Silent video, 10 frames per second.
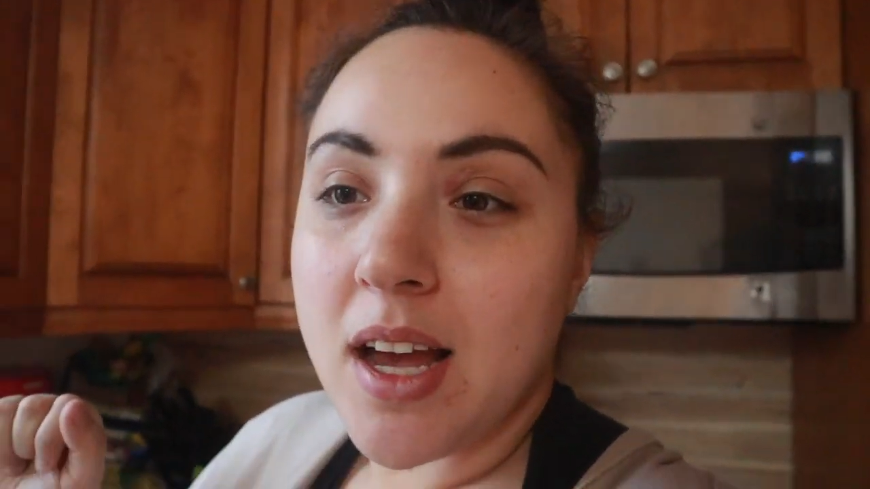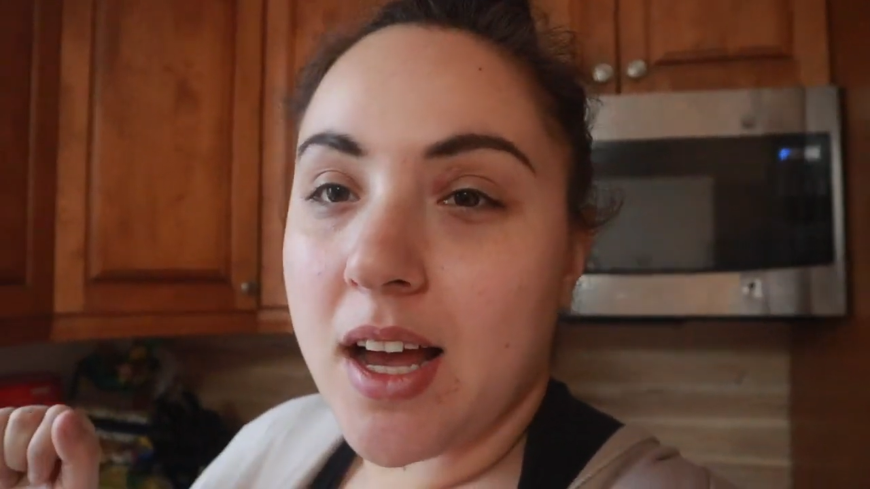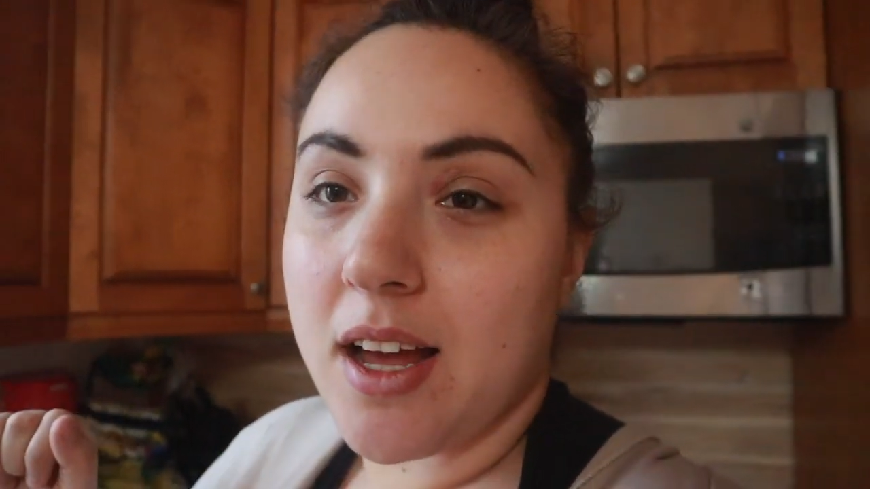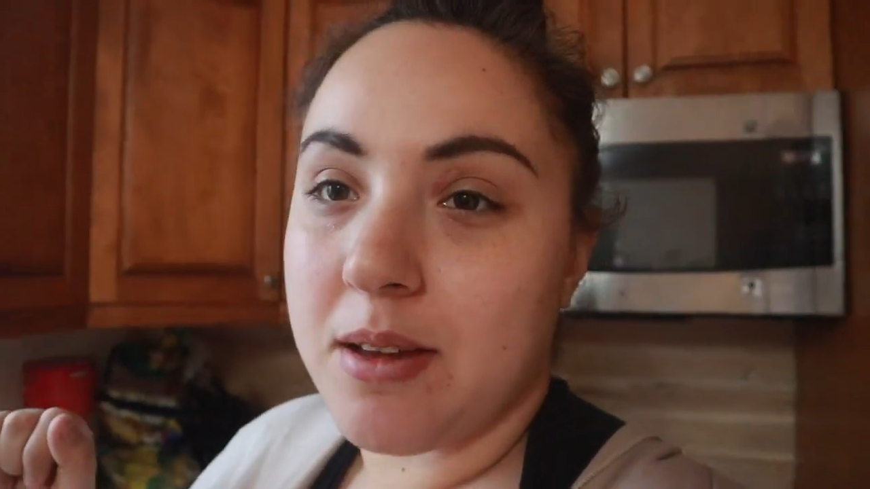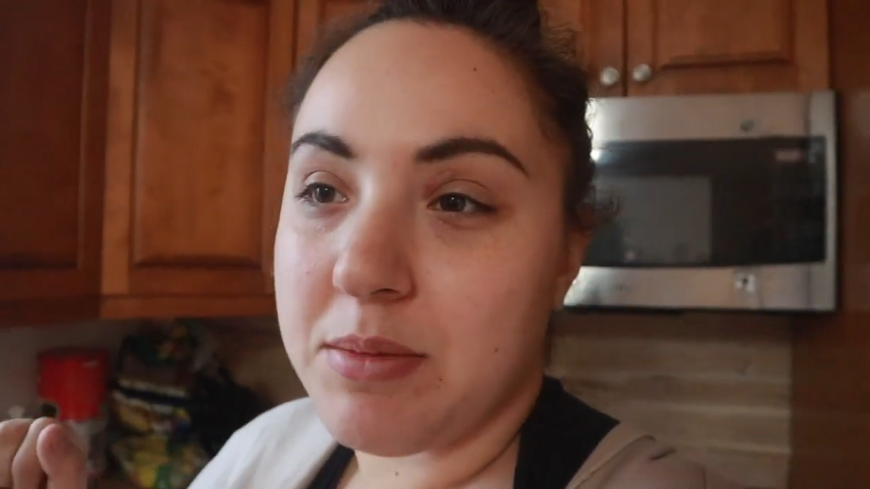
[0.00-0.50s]

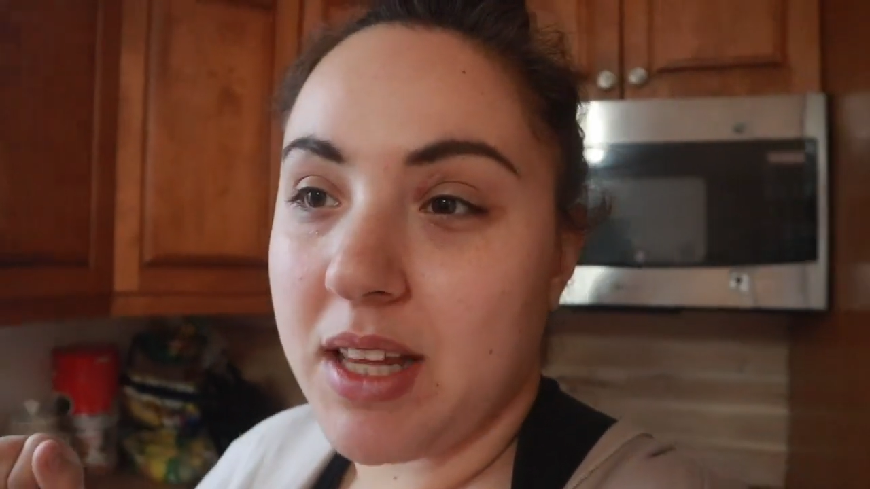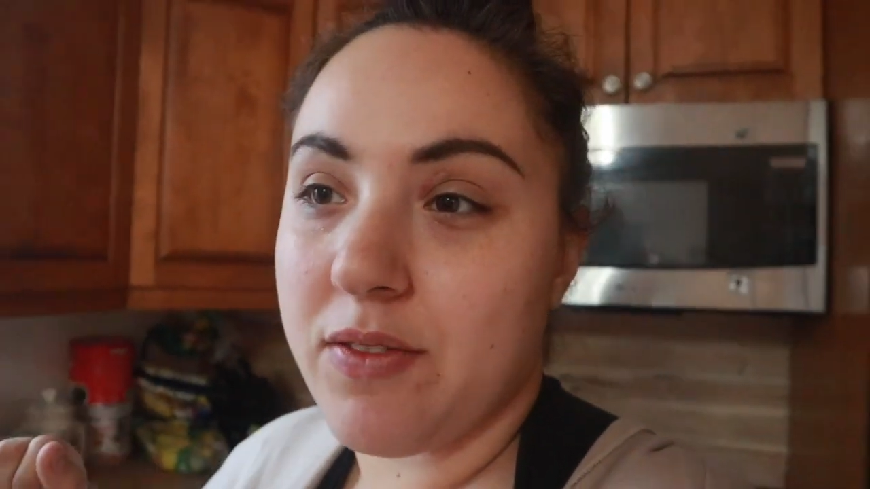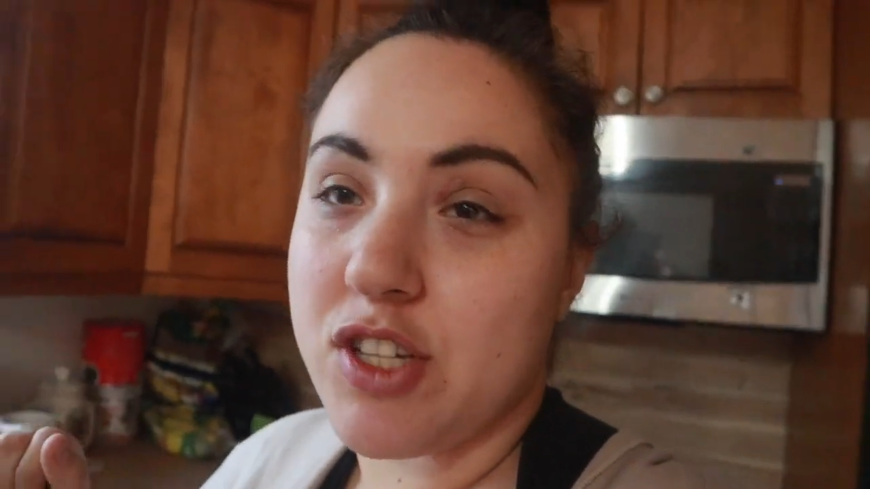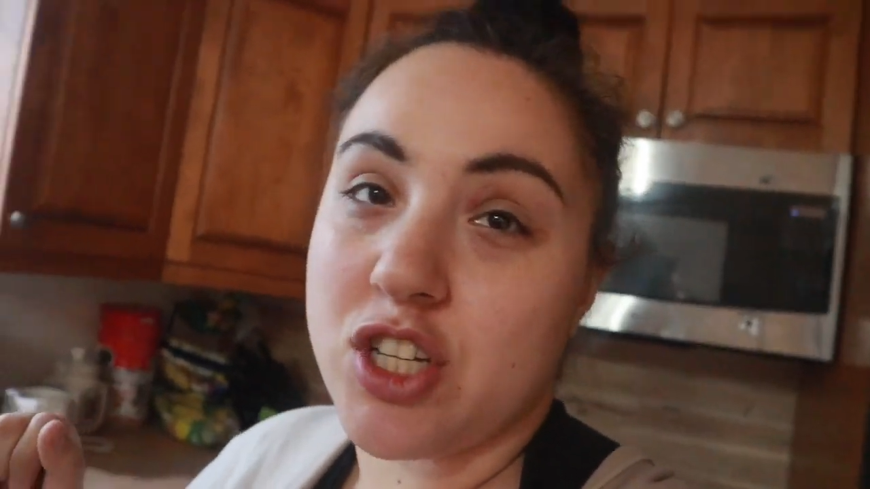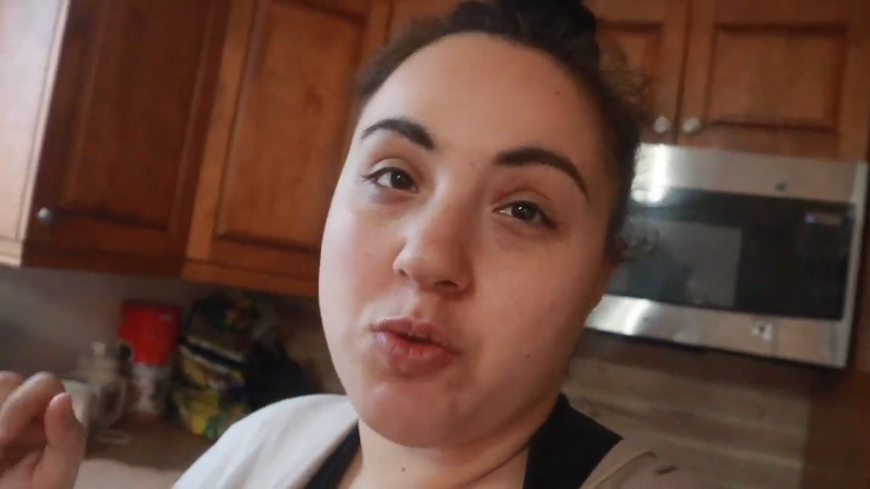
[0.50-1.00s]
Um,
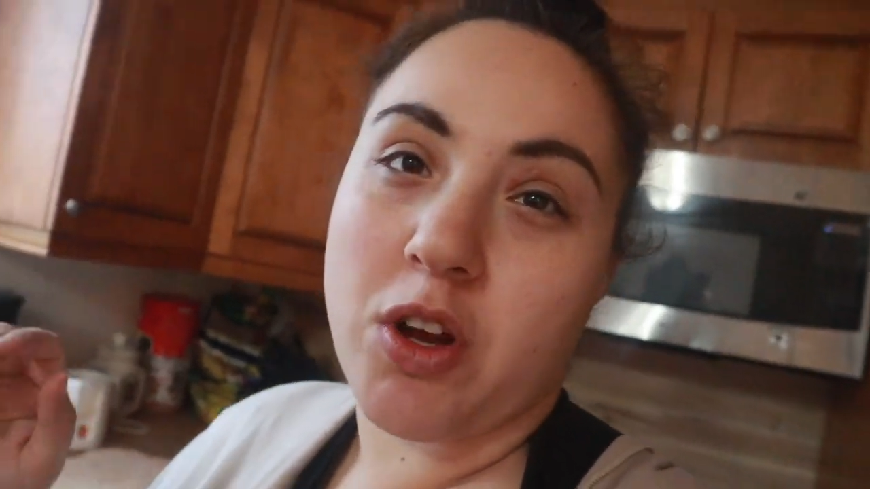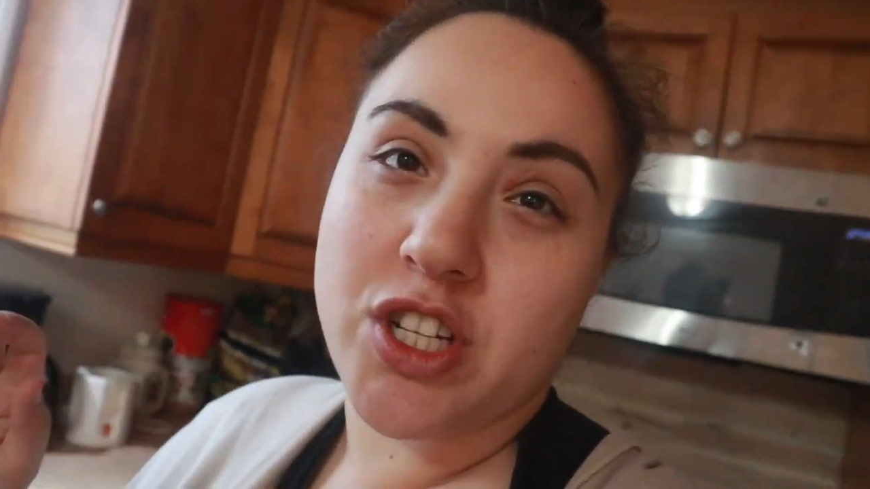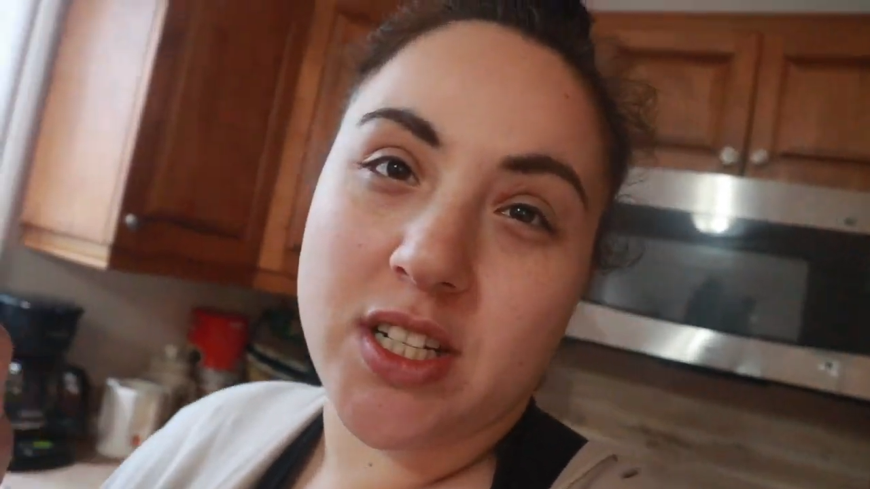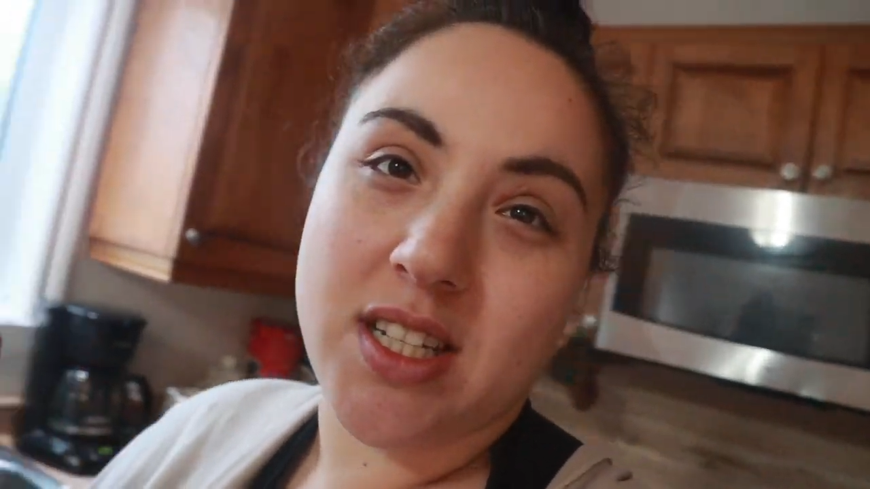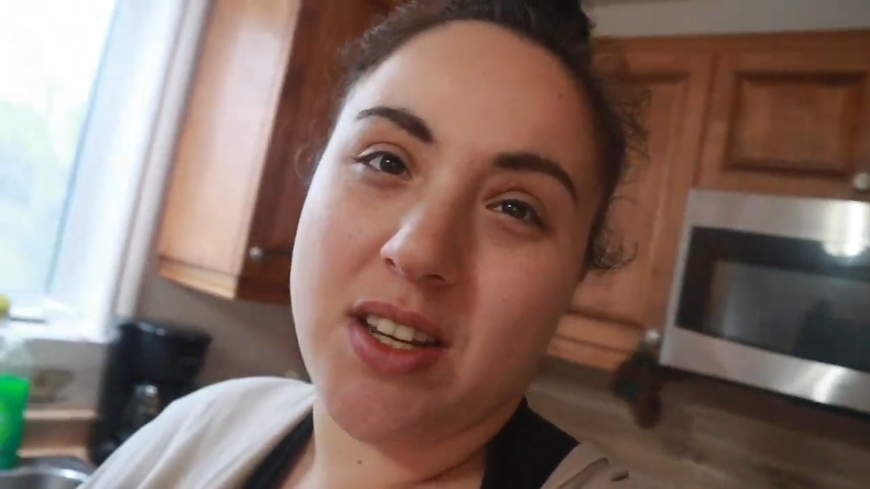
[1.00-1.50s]
Liv is just
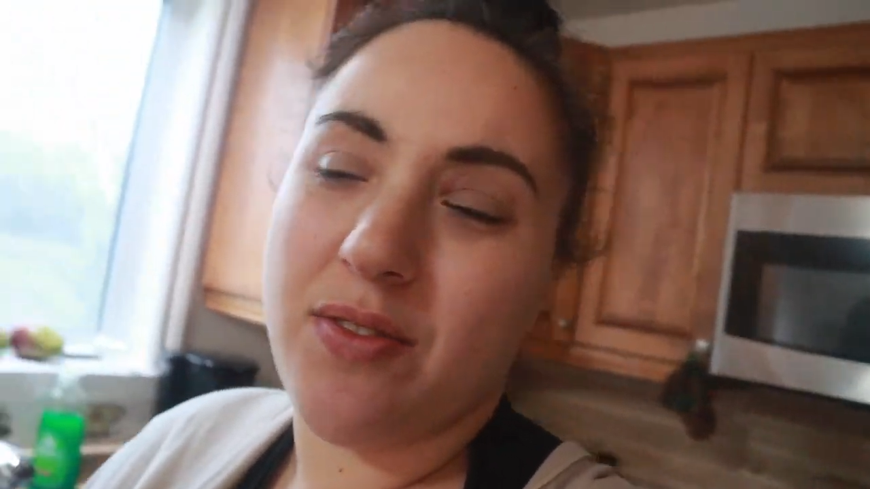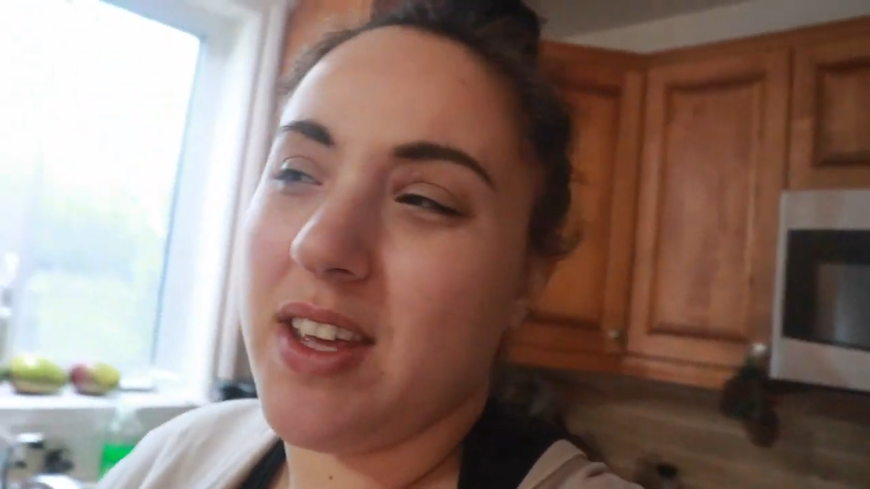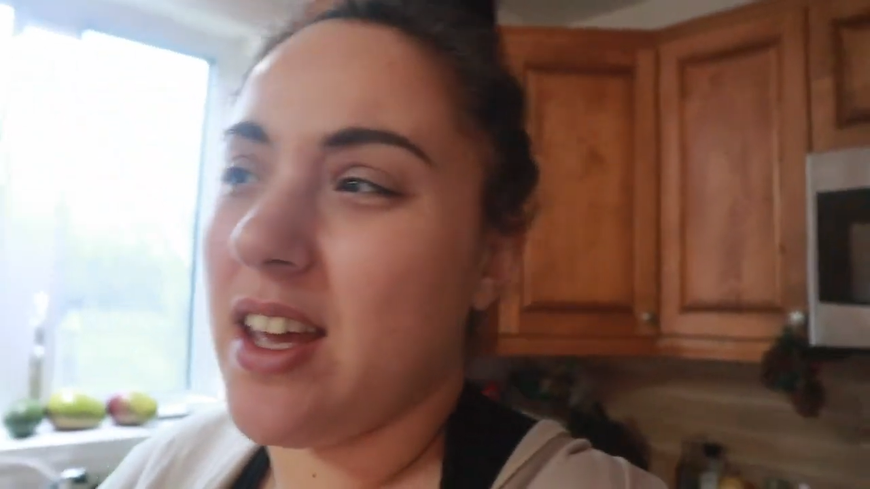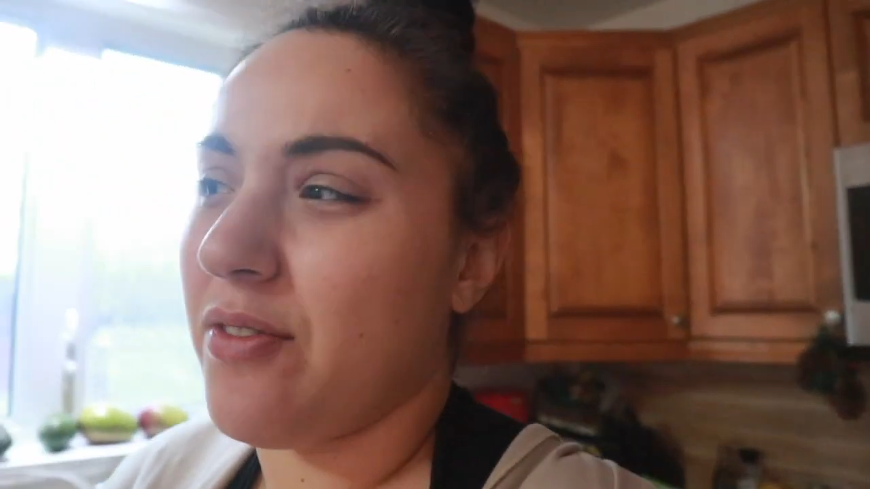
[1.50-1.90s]
watching TV.